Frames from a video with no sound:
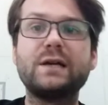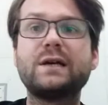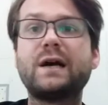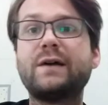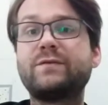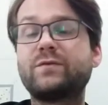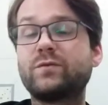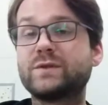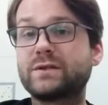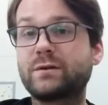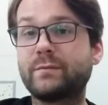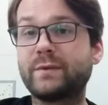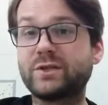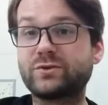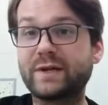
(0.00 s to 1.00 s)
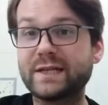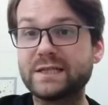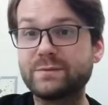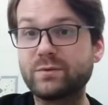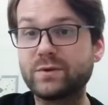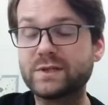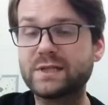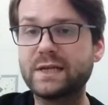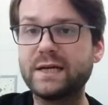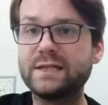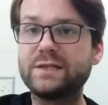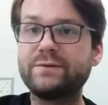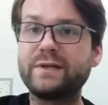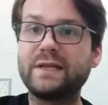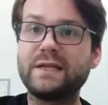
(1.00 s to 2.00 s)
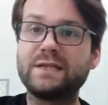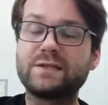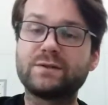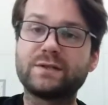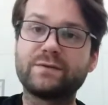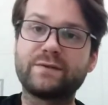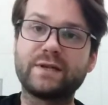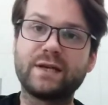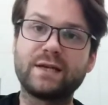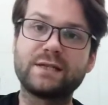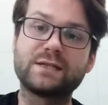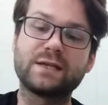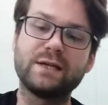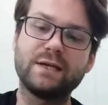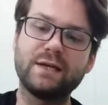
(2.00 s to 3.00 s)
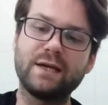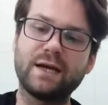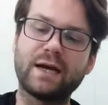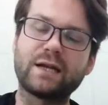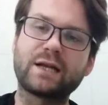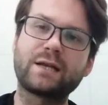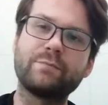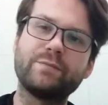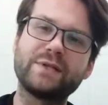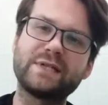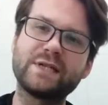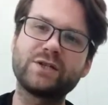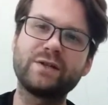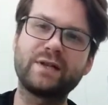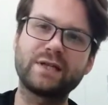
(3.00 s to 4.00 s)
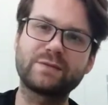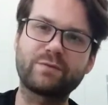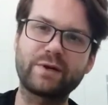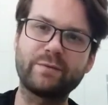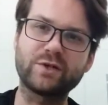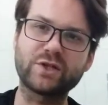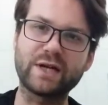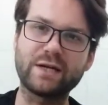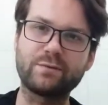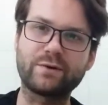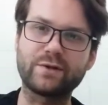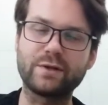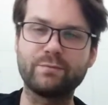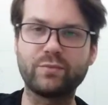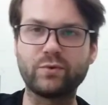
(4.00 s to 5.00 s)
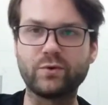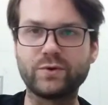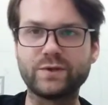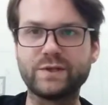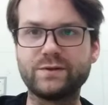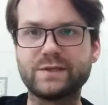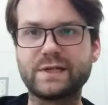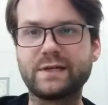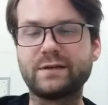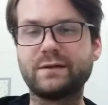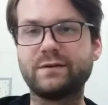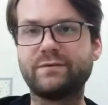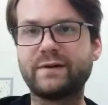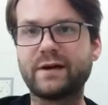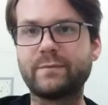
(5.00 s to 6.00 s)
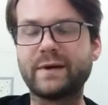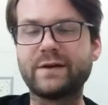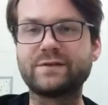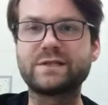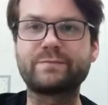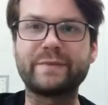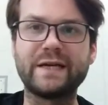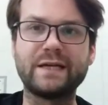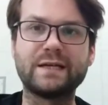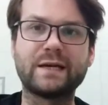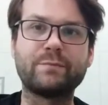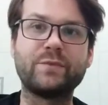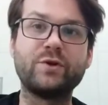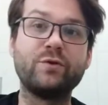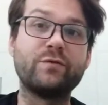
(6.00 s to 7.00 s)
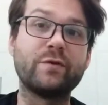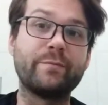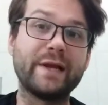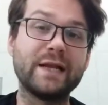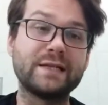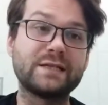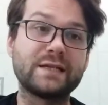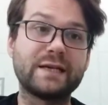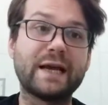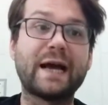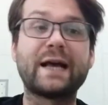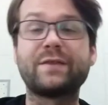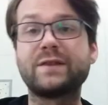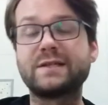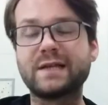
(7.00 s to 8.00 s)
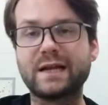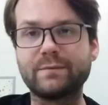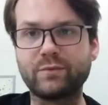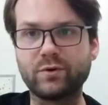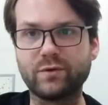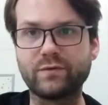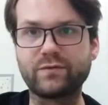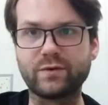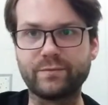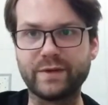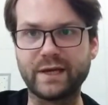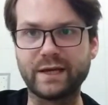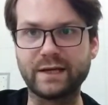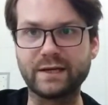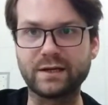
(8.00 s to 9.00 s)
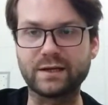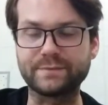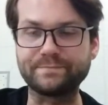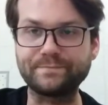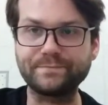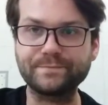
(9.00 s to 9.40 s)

I've also got my transports there doing these sorts of things. And I can position things pretty much anywhere on the board using a fair amount of speed and maneuverability and the teleport from the Incarn.